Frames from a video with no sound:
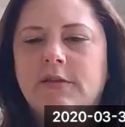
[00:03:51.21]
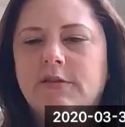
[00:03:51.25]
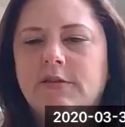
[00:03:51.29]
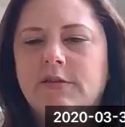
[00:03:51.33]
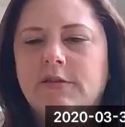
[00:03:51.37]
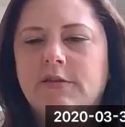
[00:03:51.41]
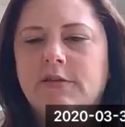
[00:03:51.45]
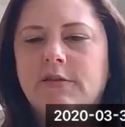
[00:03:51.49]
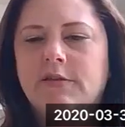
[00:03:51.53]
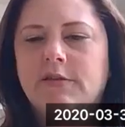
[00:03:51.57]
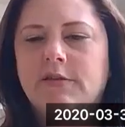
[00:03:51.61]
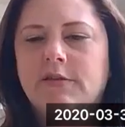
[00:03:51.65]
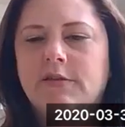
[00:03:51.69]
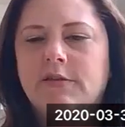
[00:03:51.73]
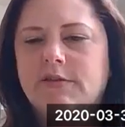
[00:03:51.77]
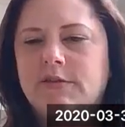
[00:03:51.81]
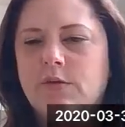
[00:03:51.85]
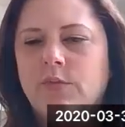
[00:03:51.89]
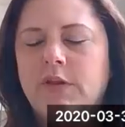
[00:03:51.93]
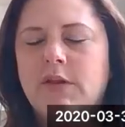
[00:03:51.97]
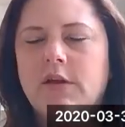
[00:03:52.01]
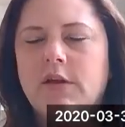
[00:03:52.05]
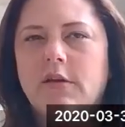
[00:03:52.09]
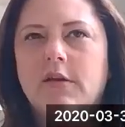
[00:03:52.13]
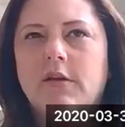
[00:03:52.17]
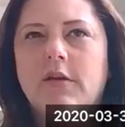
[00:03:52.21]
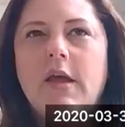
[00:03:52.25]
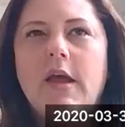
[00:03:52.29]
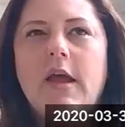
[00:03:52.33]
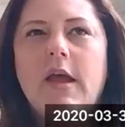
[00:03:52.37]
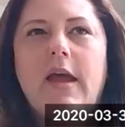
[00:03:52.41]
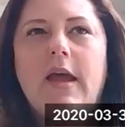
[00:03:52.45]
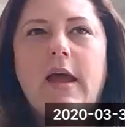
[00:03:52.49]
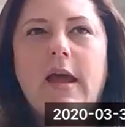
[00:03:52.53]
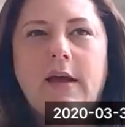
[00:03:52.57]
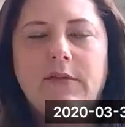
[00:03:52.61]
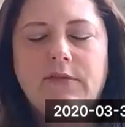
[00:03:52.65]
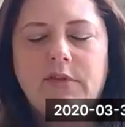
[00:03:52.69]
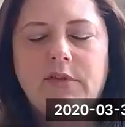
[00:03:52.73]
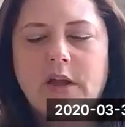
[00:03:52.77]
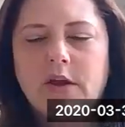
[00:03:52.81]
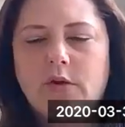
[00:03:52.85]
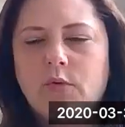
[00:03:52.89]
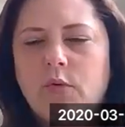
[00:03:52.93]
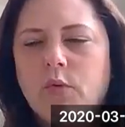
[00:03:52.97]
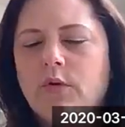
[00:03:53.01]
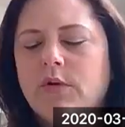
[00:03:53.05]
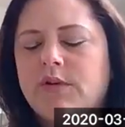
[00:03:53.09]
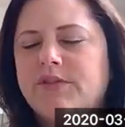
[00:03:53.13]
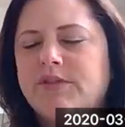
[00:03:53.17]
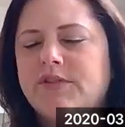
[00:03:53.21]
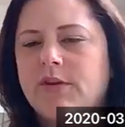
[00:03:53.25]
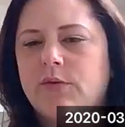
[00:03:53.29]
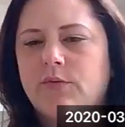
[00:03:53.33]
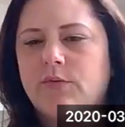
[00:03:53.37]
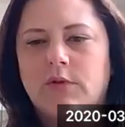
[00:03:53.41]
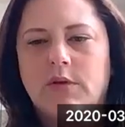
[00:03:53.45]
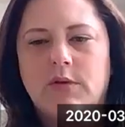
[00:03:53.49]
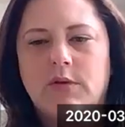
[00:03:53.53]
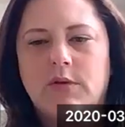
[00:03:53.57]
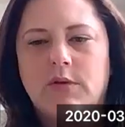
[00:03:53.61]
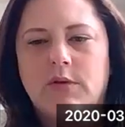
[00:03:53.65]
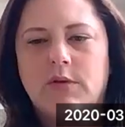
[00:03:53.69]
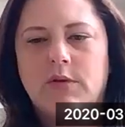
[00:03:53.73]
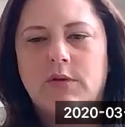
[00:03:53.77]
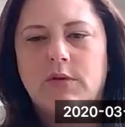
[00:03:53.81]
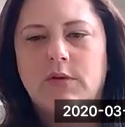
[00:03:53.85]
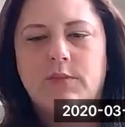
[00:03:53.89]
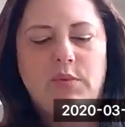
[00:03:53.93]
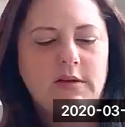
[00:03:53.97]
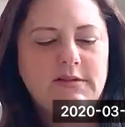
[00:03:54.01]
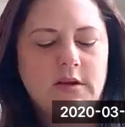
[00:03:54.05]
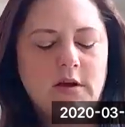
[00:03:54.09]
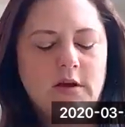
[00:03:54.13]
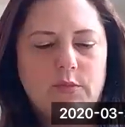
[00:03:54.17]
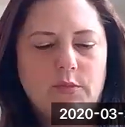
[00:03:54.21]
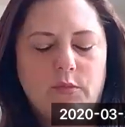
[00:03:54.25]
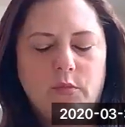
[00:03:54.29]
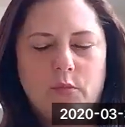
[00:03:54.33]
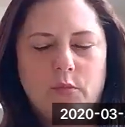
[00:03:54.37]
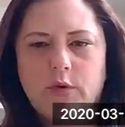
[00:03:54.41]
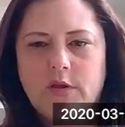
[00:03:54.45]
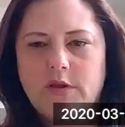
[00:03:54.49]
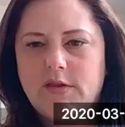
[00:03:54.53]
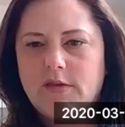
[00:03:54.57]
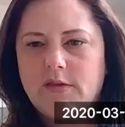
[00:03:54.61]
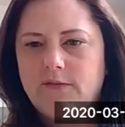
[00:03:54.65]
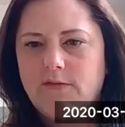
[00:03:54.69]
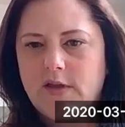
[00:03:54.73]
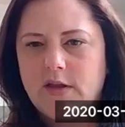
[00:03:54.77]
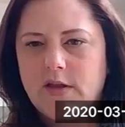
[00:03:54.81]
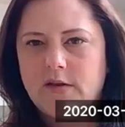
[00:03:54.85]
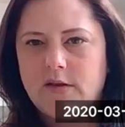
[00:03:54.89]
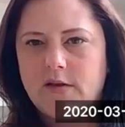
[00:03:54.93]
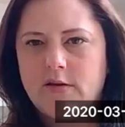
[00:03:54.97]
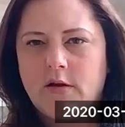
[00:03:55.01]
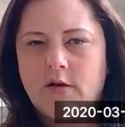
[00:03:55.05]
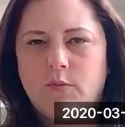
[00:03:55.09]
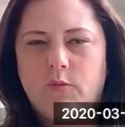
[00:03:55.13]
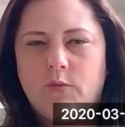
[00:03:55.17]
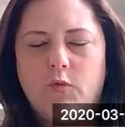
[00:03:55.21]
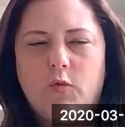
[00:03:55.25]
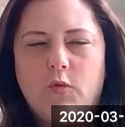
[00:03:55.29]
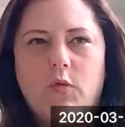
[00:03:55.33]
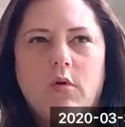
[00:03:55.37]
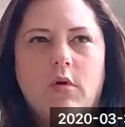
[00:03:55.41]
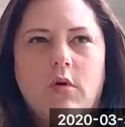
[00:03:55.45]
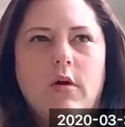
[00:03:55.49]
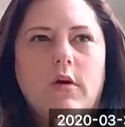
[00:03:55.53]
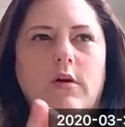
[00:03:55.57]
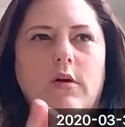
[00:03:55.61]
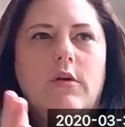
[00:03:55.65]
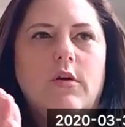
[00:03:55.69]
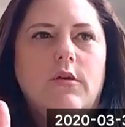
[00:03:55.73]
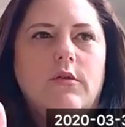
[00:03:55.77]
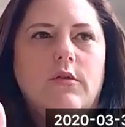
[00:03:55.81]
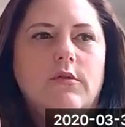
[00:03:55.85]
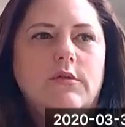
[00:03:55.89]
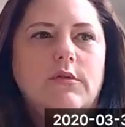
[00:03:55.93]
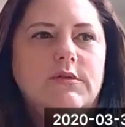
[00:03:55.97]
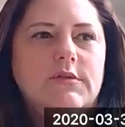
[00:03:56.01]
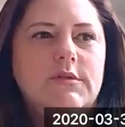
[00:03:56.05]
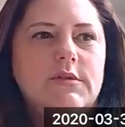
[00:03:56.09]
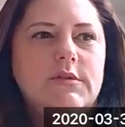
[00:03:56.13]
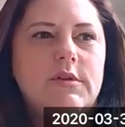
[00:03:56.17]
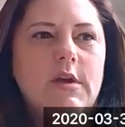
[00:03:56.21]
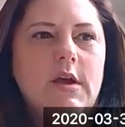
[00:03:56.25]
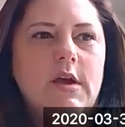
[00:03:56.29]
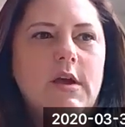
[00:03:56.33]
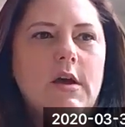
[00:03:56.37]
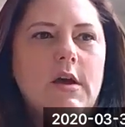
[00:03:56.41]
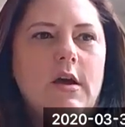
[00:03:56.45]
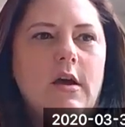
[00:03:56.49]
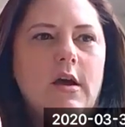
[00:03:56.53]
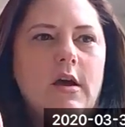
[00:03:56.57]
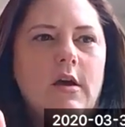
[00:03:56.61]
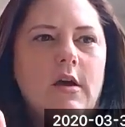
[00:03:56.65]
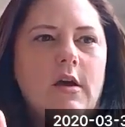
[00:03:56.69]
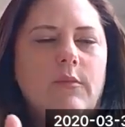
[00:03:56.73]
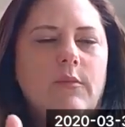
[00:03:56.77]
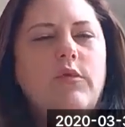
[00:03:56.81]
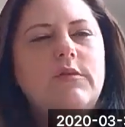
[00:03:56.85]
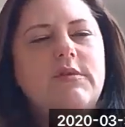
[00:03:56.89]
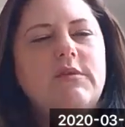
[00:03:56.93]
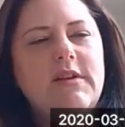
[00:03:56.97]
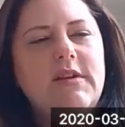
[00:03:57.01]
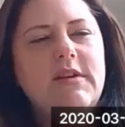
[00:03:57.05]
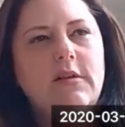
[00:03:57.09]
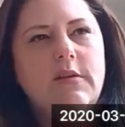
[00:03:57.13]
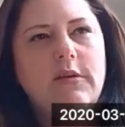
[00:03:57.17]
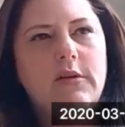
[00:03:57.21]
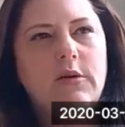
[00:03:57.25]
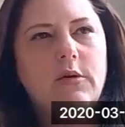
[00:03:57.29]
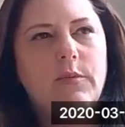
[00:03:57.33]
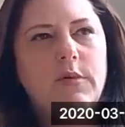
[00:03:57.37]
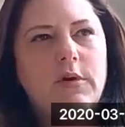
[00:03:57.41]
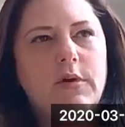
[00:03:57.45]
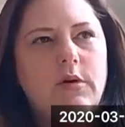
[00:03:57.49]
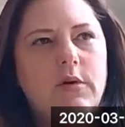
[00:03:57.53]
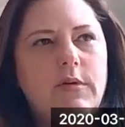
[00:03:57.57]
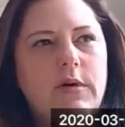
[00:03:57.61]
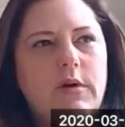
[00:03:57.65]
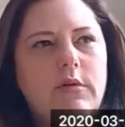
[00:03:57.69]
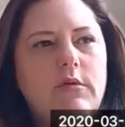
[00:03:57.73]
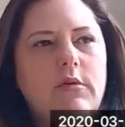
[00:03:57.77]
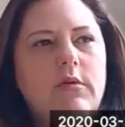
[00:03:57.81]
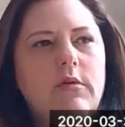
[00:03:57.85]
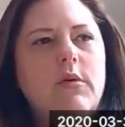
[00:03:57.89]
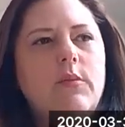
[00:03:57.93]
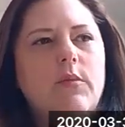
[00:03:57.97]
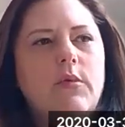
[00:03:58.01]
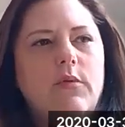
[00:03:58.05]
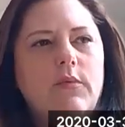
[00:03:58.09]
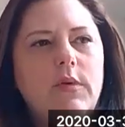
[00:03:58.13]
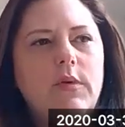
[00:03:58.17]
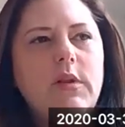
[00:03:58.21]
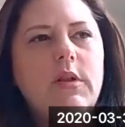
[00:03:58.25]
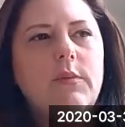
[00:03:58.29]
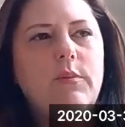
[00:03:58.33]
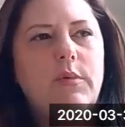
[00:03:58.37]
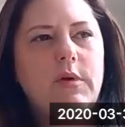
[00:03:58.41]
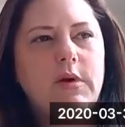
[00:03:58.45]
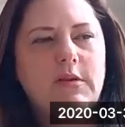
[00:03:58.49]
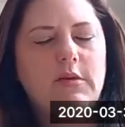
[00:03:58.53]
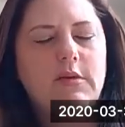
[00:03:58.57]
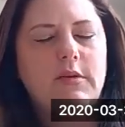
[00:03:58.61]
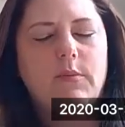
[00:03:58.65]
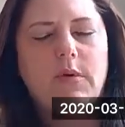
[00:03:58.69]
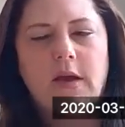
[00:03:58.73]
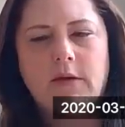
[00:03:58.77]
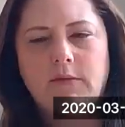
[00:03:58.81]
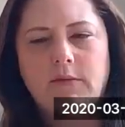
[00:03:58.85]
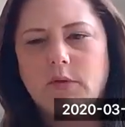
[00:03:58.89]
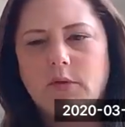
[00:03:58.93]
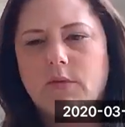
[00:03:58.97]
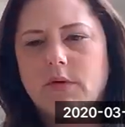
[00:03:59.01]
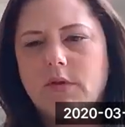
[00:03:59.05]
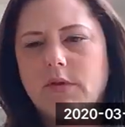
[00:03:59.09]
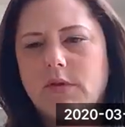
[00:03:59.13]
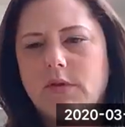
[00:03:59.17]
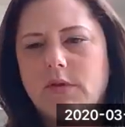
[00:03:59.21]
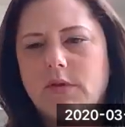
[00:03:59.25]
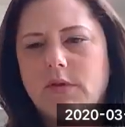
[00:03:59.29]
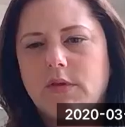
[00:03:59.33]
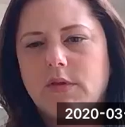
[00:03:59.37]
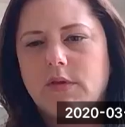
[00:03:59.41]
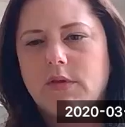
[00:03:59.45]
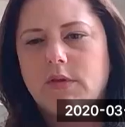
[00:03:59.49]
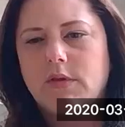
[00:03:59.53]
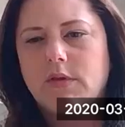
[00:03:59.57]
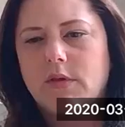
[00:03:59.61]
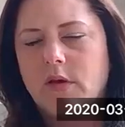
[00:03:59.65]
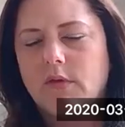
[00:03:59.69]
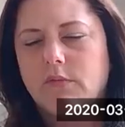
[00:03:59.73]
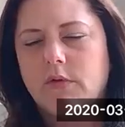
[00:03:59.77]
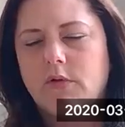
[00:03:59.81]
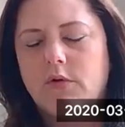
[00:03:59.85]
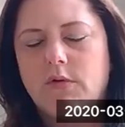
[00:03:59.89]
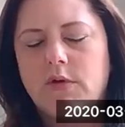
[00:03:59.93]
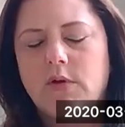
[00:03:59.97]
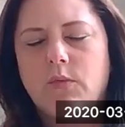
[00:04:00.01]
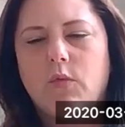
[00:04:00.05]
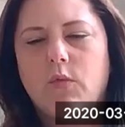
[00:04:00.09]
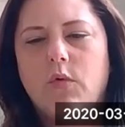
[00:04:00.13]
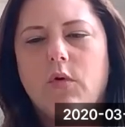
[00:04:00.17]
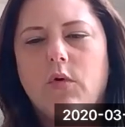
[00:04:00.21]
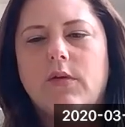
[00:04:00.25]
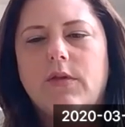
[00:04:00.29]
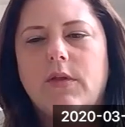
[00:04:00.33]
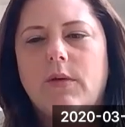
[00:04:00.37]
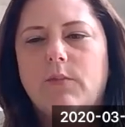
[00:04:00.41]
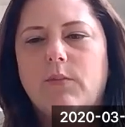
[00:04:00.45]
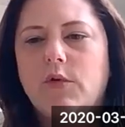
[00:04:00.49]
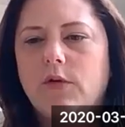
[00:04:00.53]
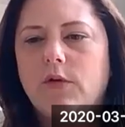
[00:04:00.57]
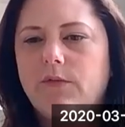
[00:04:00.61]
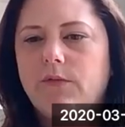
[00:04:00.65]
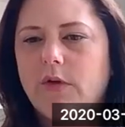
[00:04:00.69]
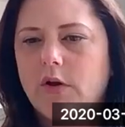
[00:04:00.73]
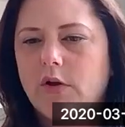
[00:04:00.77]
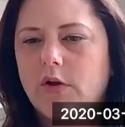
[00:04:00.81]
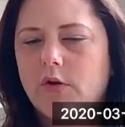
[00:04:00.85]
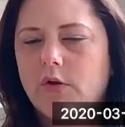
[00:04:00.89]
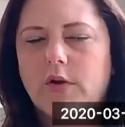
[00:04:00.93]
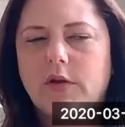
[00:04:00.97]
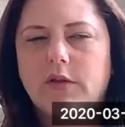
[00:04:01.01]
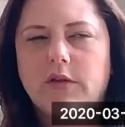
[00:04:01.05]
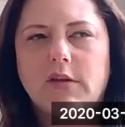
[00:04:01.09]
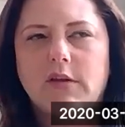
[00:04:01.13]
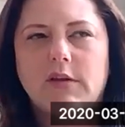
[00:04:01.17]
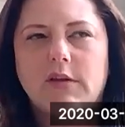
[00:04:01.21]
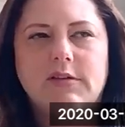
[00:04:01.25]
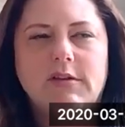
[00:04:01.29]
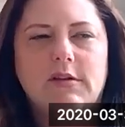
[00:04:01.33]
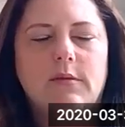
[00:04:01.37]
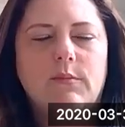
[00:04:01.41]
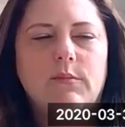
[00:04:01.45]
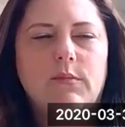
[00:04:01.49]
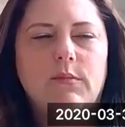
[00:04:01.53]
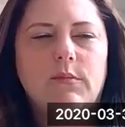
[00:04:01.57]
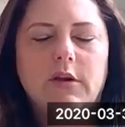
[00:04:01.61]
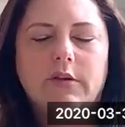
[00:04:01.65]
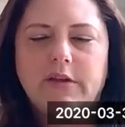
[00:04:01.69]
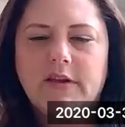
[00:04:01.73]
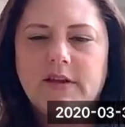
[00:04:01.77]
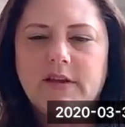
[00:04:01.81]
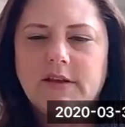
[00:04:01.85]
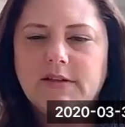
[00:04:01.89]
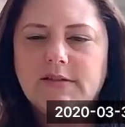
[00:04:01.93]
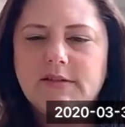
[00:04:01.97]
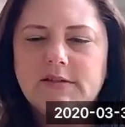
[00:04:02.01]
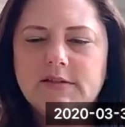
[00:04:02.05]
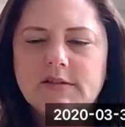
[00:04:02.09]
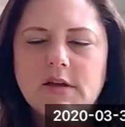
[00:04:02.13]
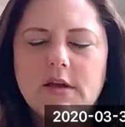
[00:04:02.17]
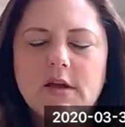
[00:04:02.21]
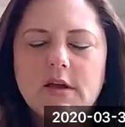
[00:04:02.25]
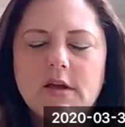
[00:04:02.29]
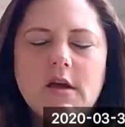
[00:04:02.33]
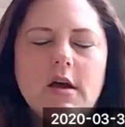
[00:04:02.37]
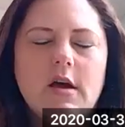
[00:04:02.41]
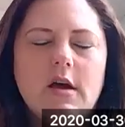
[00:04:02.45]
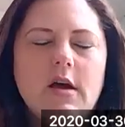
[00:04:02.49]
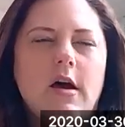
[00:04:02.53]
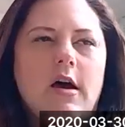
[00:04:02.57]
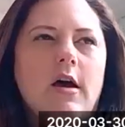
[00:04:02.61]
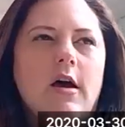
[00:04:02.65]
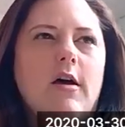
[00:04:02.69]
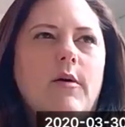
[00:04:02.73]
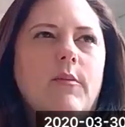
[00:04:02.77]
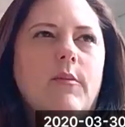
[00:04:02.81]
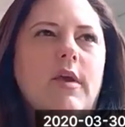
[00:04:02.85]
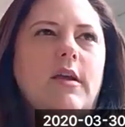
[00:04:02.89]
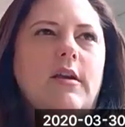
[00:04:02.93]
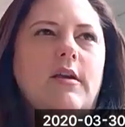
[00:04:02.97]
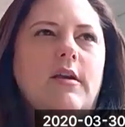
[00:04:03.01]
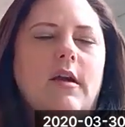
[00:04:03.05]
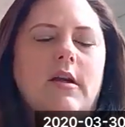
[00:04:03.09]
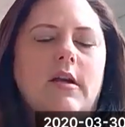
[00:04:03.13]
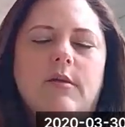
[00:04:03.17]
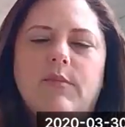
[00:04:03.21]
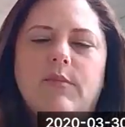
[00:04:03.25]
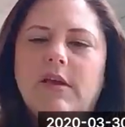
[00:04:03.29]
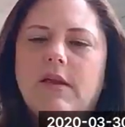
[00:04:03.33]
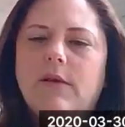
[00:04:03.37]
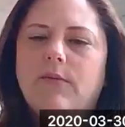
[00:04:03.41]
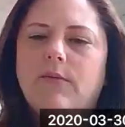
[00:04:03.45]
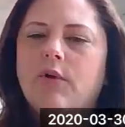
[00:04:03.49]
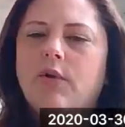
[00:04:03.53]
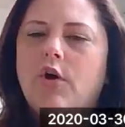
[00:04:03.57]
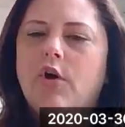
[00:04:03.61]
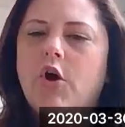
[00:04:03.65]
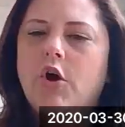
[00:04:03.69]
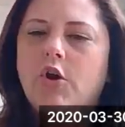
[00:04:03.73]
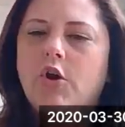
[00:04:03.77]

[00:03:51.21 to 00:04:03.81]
And so really to have that course that really picks up with the Vietnam War, goes, well, did a little bit around Korea, but really picked up heavy with the Korean War, and then moved very quickly into the Middle East, and kind of being able to